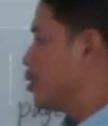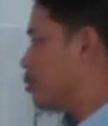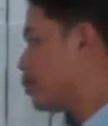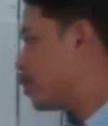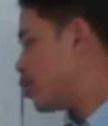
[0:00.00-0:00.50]

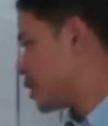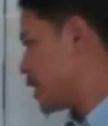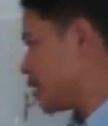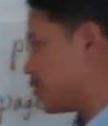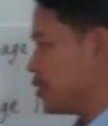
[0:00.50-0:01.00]
more
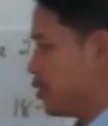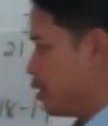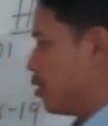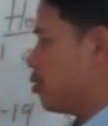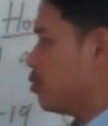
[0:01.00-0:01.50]
yes or
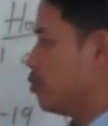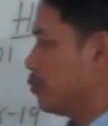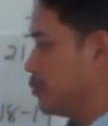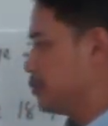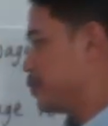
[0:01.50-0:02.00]
no,
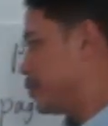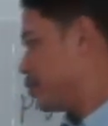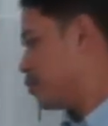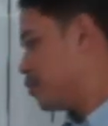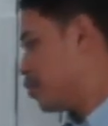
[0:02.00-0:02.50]

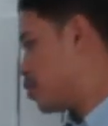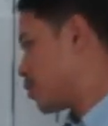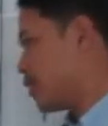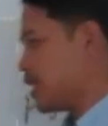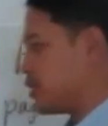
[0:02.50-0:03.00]

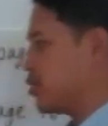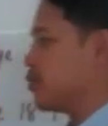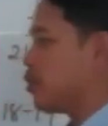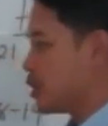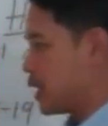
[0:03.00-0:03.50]
more questions,
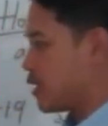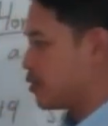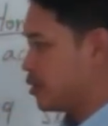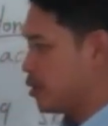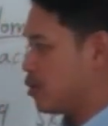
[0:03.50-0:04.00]
more
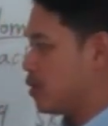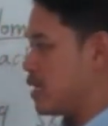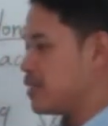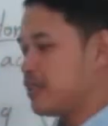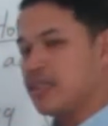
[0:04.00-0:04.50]
yes or no,
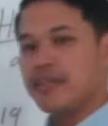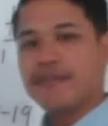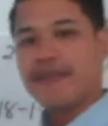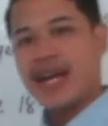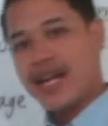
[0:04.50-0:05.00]
until
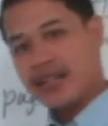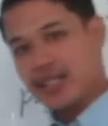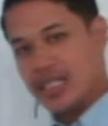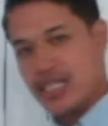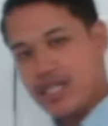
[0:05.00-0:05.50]

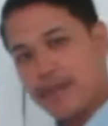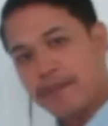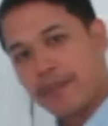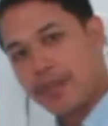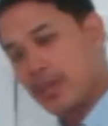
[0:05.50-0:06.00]
finally
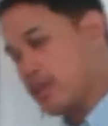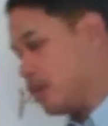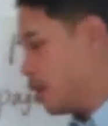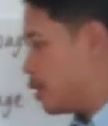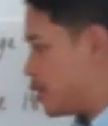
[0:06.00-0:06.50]

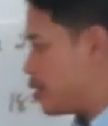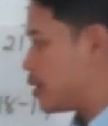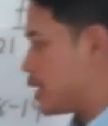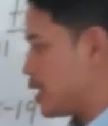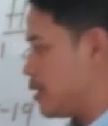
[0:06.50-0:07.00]

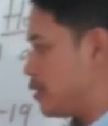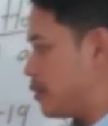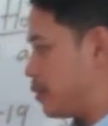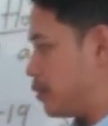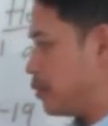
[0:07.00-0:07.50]
you
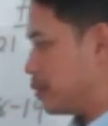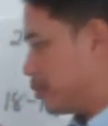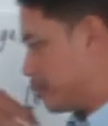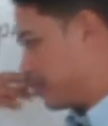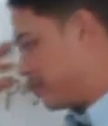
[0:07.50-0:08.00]
can
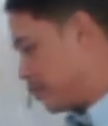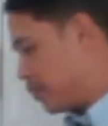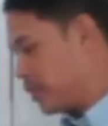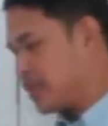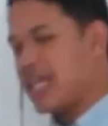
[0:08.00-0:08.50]

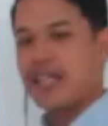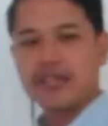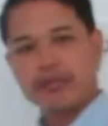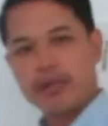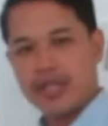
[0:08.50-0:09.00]

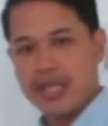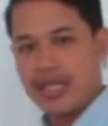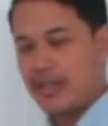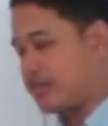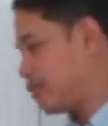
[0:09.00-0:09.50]
guess what it
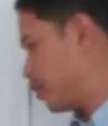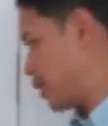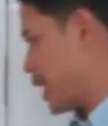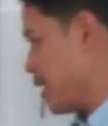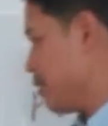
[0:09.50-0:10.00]
is,
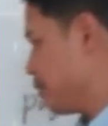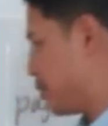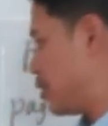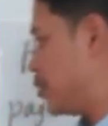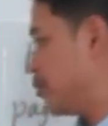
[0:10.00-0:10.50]
okay?
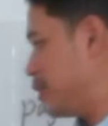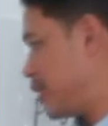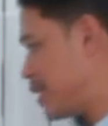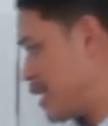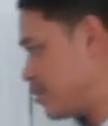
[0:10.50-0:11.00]
So
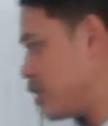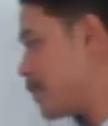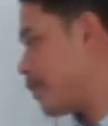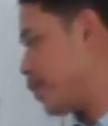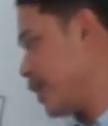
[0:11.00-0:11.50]
in the
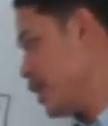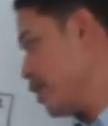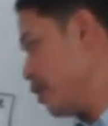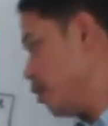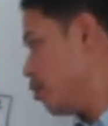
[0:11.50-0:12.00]
example
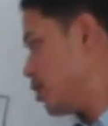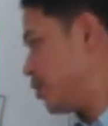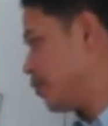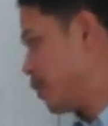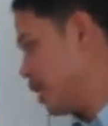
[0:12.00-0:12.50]
here, oh, it's
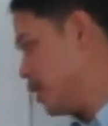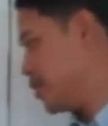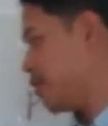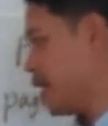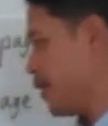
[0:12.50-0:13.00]
a
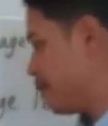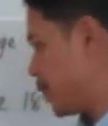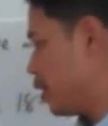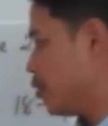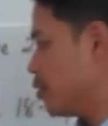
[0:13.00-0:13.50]
bird, right?
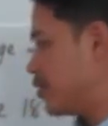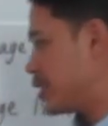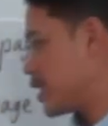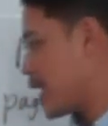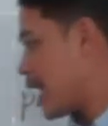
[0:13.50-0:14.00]
Oh, it's
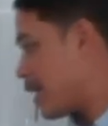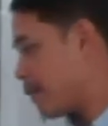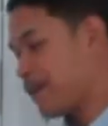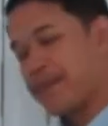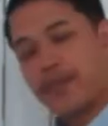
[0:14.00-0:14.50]
a
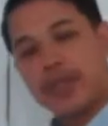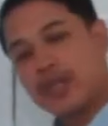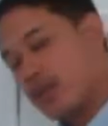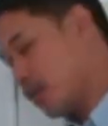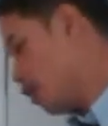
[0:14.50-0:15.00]
cat.
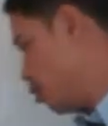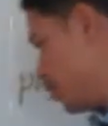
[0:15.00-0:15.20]
Oh,